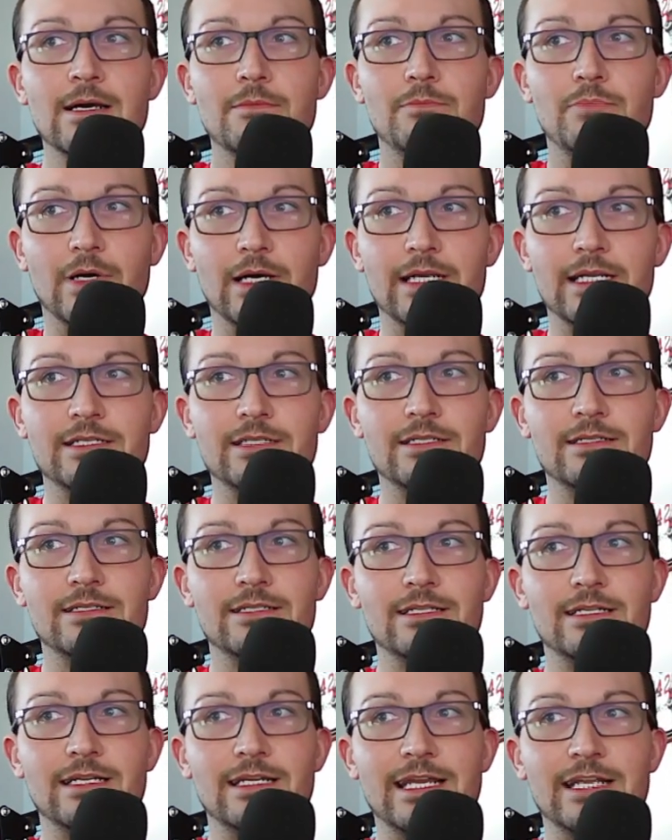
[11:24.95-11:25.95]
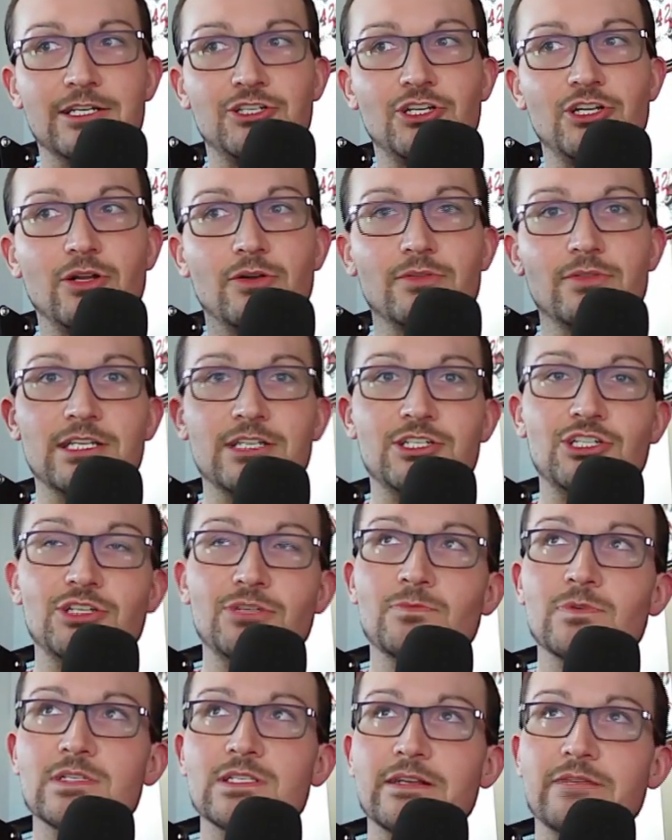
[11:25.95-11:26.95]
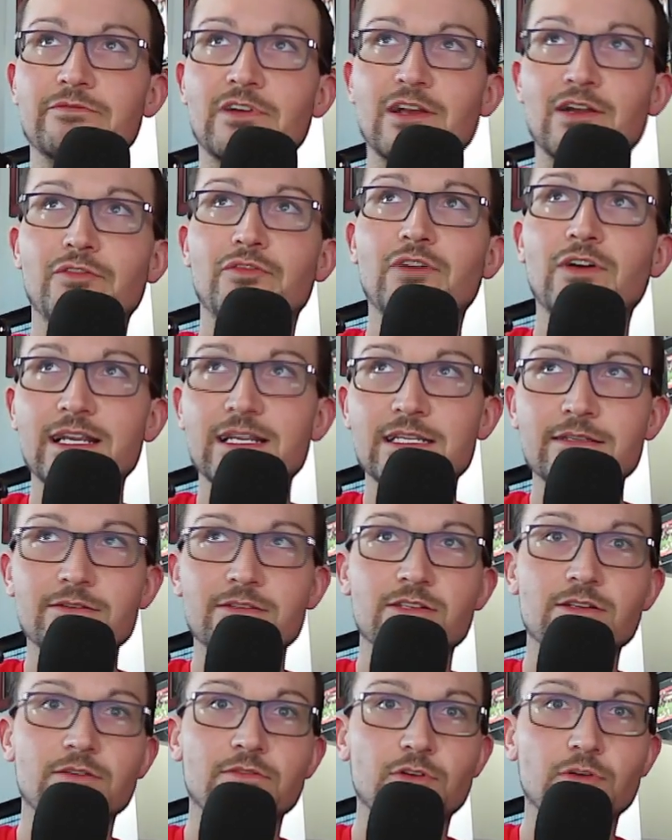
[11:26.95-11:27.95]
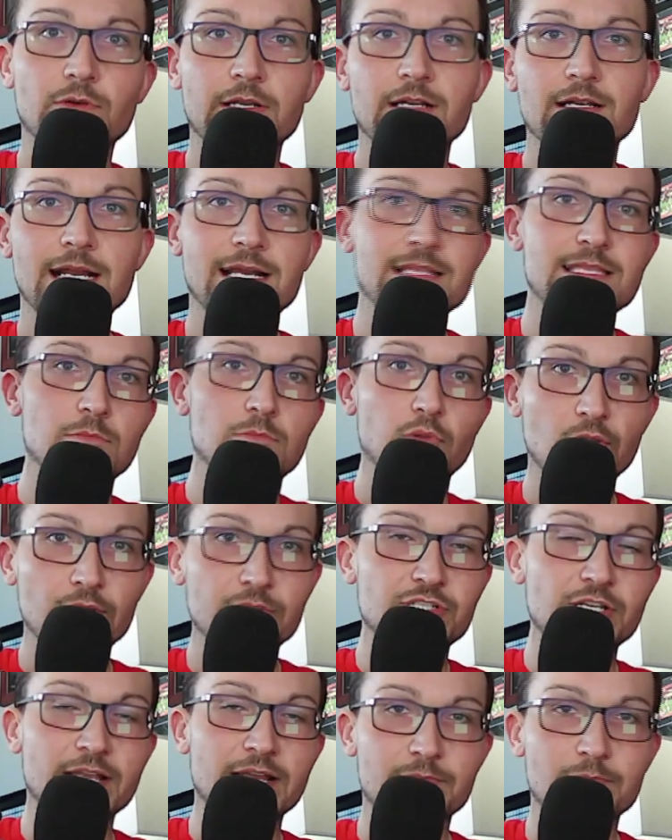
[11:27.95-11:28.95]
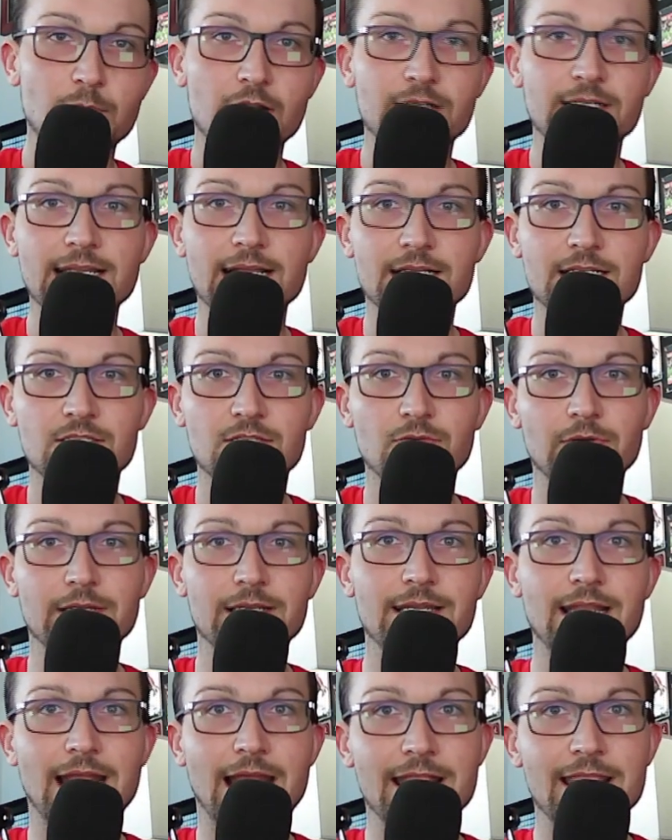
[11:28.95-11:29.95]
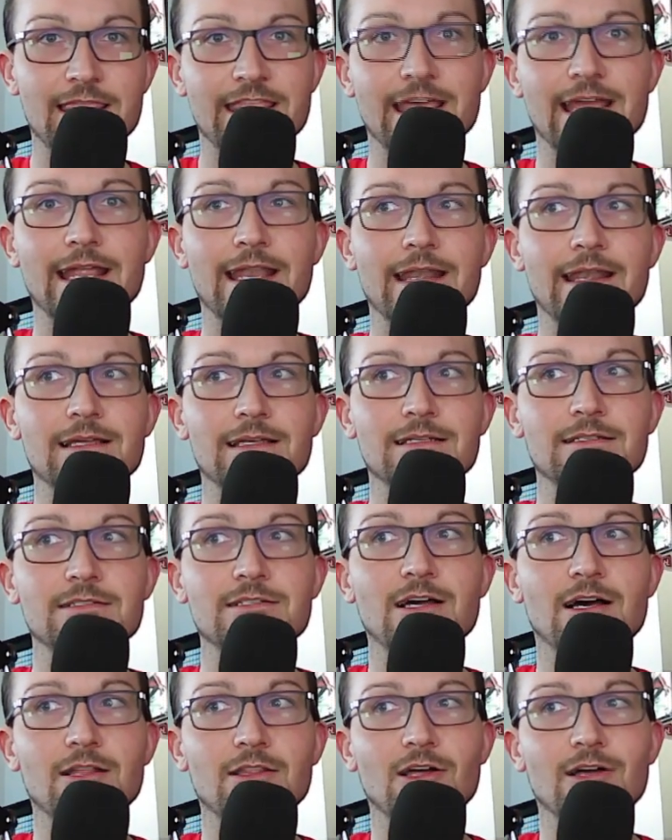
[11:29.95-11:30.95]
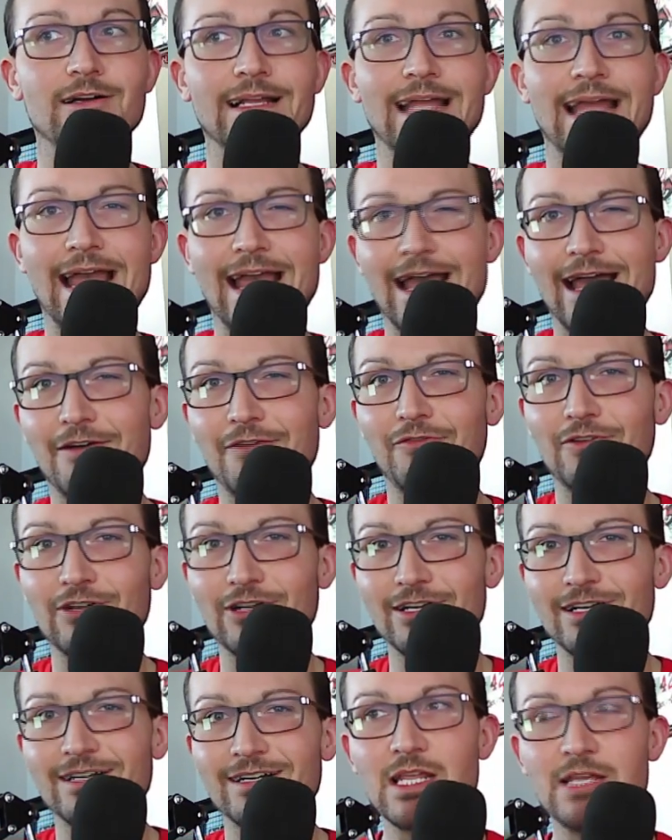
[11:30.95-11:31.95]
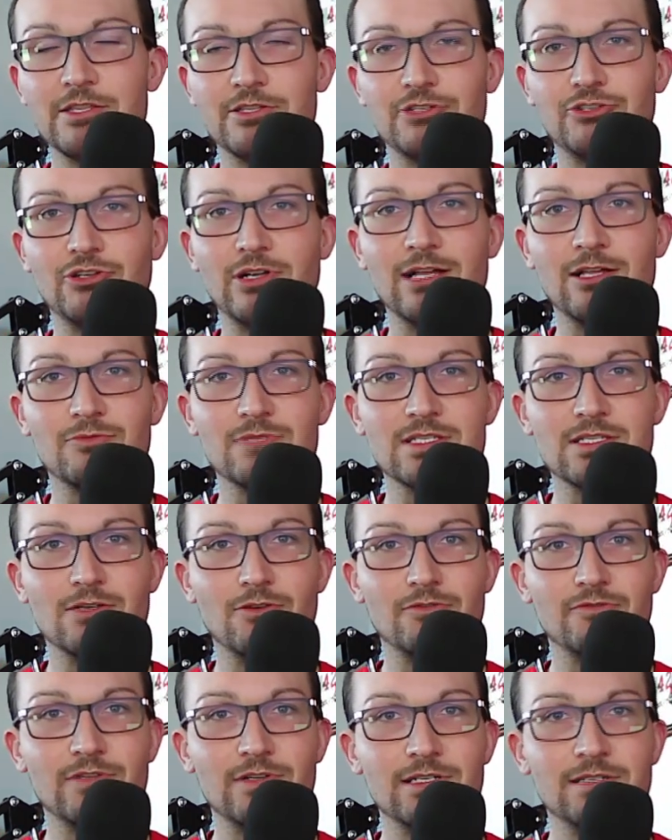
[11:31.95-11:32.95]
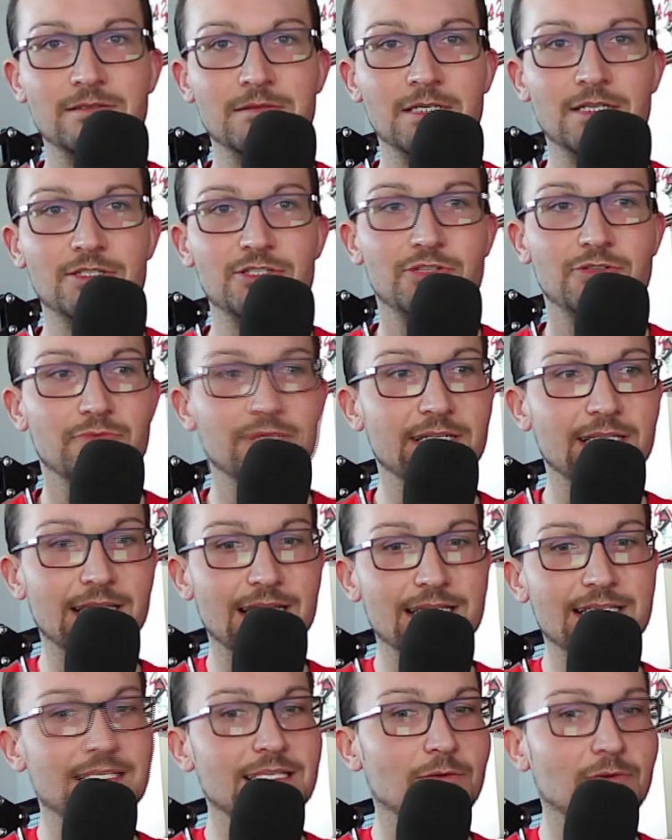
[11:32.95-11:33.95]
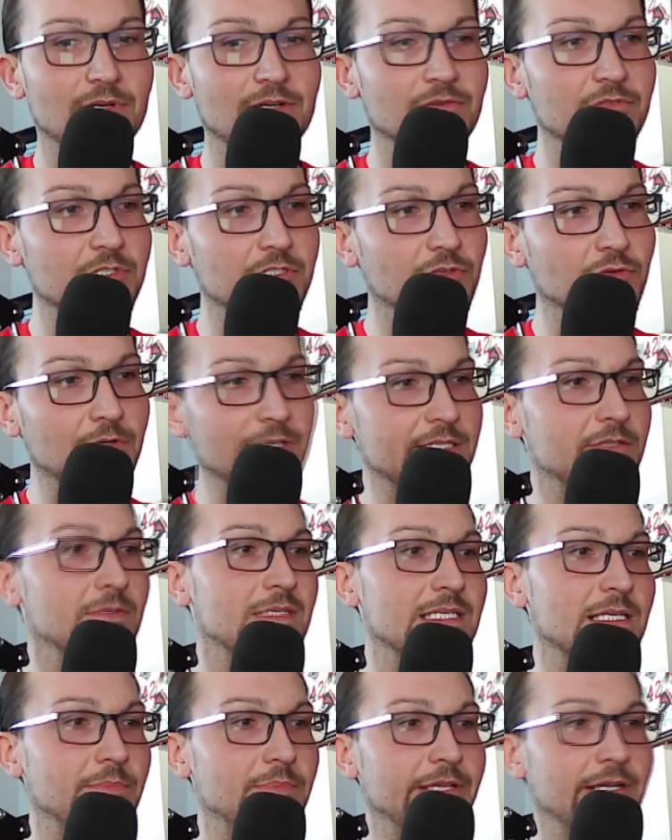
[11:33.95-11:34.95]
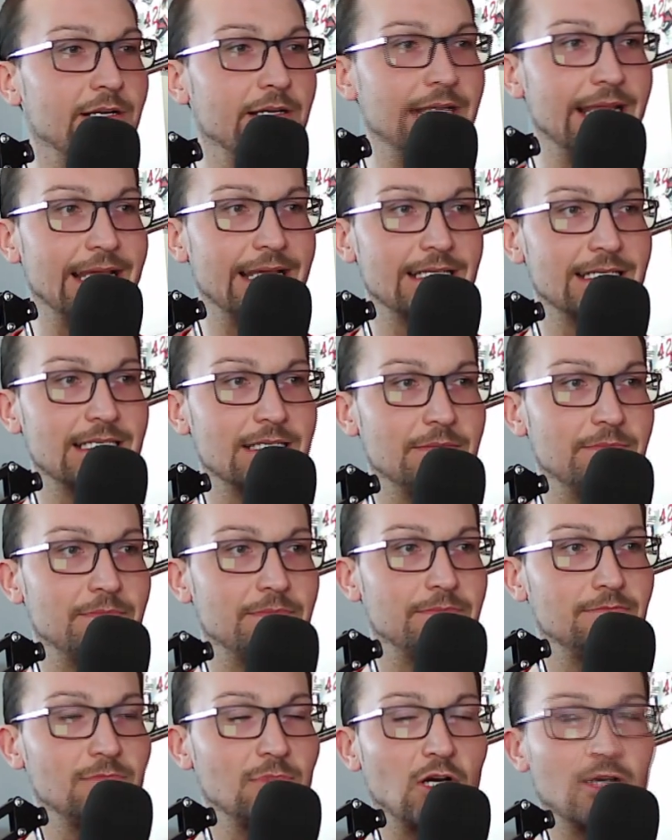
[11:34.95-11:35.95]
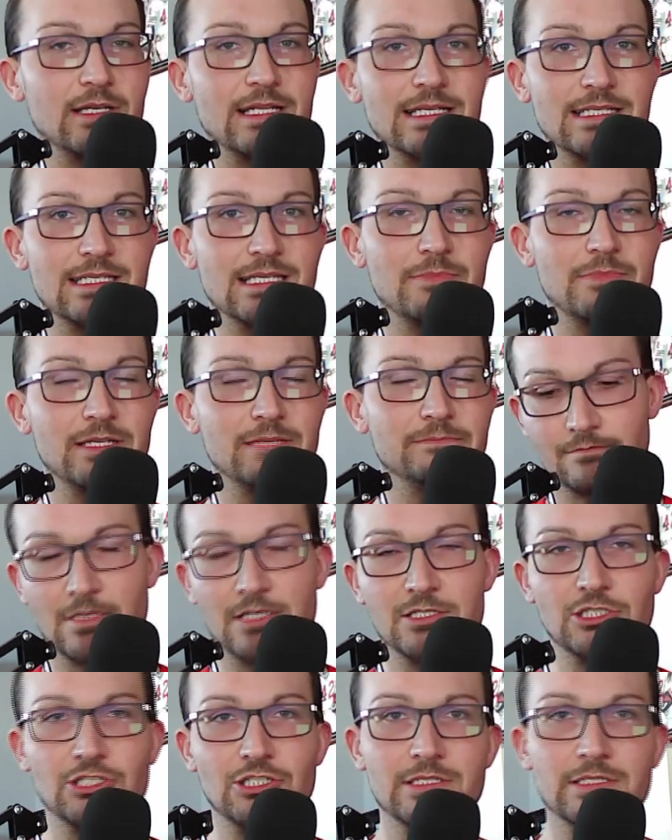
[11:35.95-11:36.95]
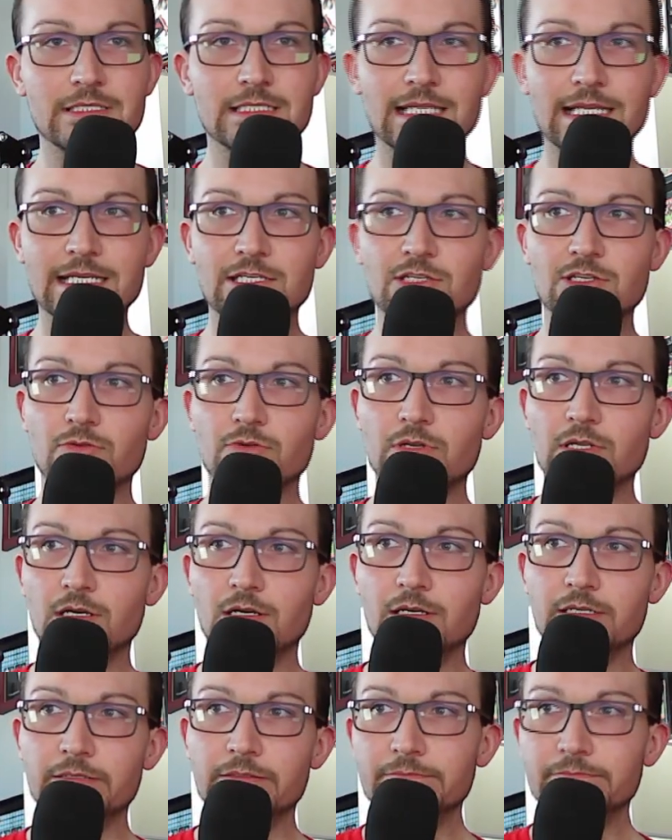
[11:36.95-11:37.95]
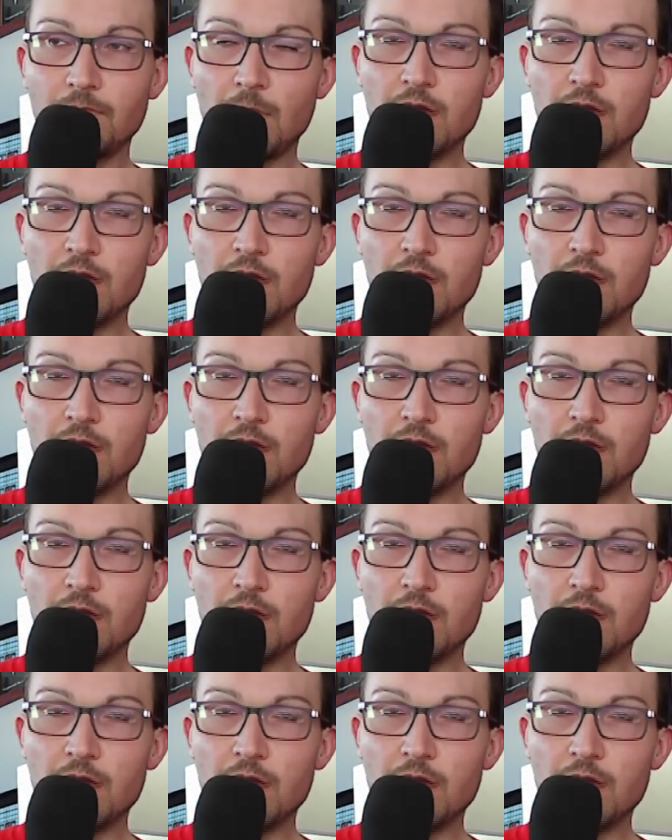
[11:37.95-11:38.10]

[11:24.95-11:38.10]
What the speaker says: but it showed that she was a verified user of Twitter, had the blue check mark next to it, and then not long after the trial was over, she realized that one of her tweets was up there on exhibit, and she's like, yo, dog,